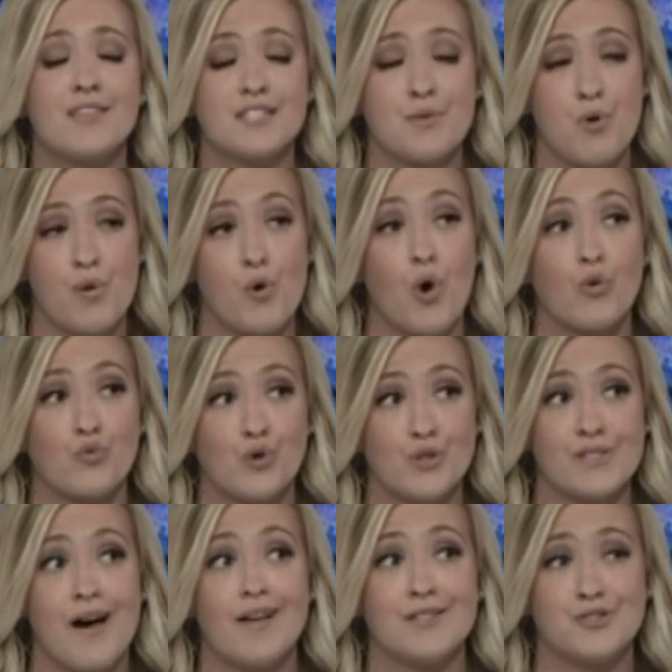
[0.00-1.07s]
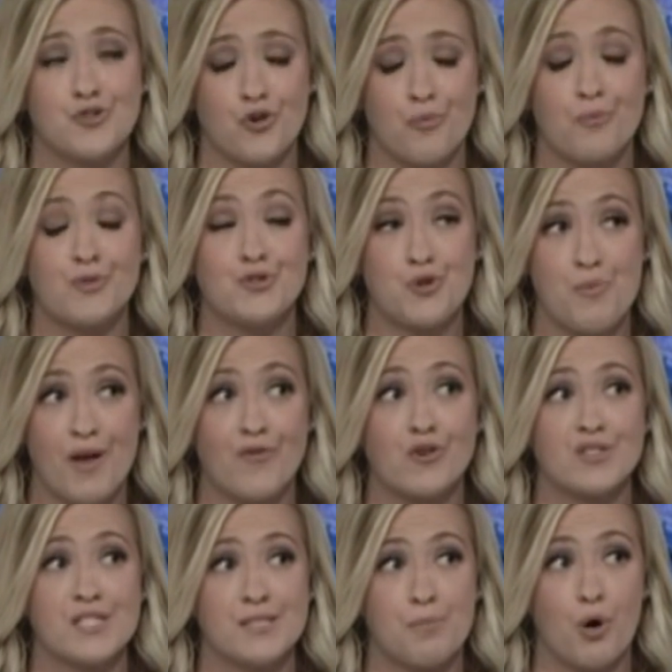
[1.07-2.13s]
the Supreme Court rules on Zubik
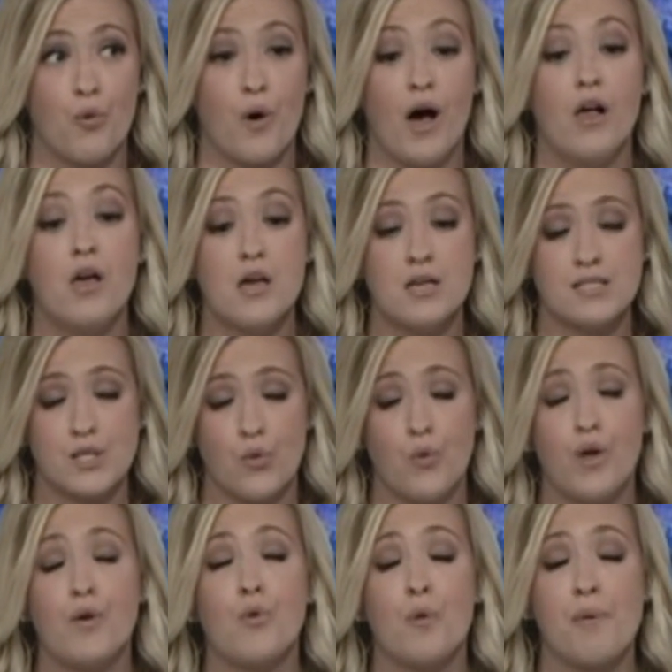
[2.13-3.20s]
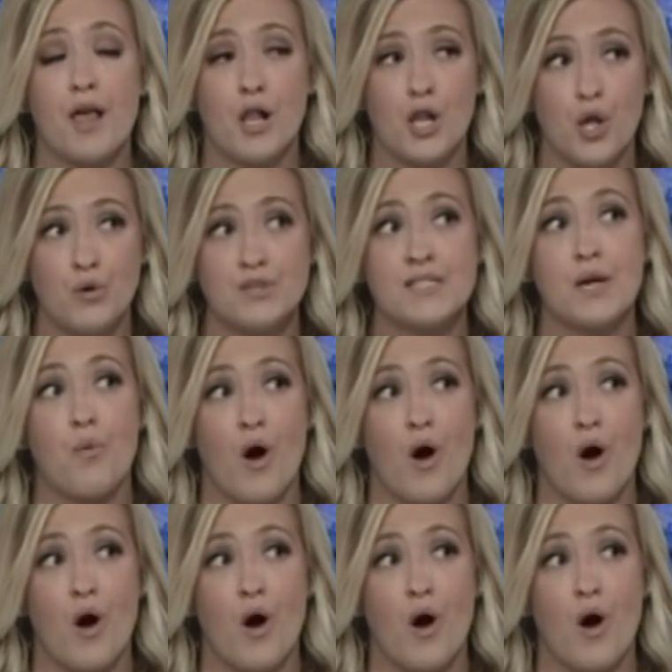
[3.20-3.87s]
versus Burwell, so we will be closely